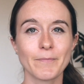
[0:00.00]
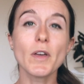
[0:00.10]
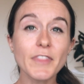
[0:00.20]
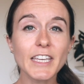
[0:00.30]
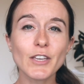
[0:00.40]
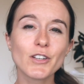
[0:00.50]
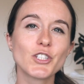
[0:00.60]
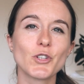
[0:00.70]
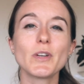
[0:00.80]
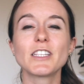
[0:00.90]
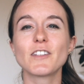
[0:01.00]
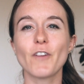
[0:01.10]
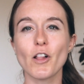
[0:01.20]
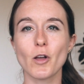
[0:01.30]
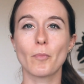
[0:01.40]
One thing you can do is to
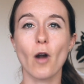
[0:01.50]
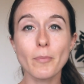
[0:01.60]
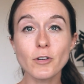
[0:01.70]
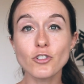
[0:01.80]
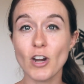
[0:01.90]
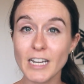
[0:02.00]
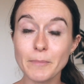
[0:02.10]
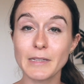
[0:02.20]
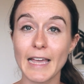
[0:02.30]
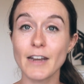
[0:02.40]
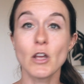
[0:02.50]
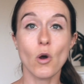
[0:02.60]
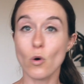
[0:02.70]
follow a proper training plan,